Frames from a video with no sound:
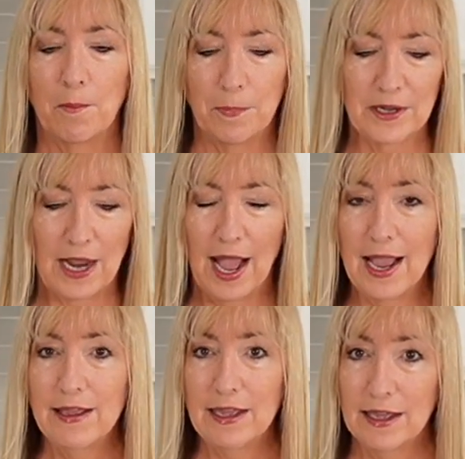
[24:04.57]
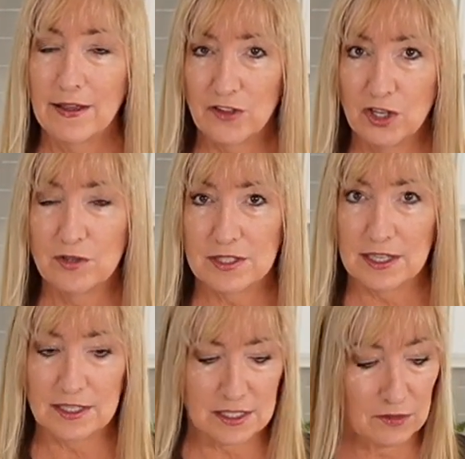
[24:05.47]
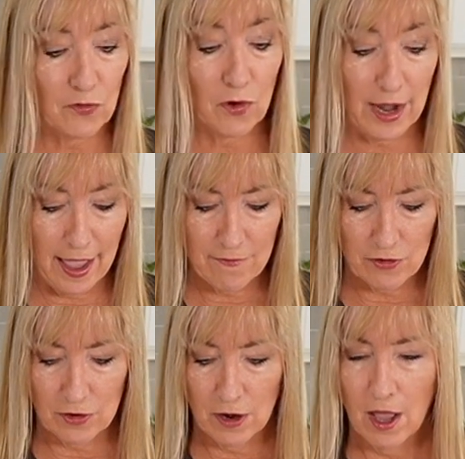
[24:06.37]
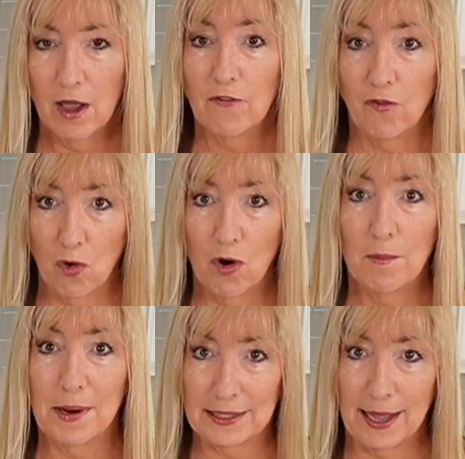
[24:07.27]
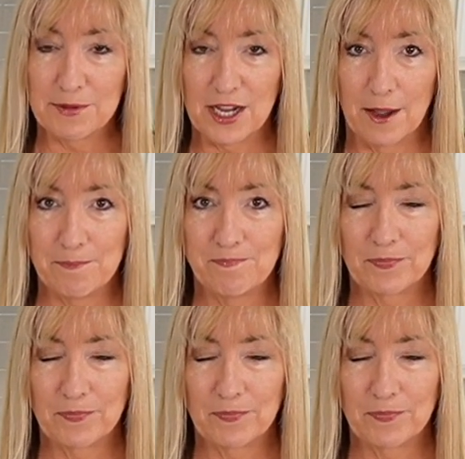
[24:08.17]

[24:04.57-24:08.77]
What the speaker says: But I have used this forever for my laptop.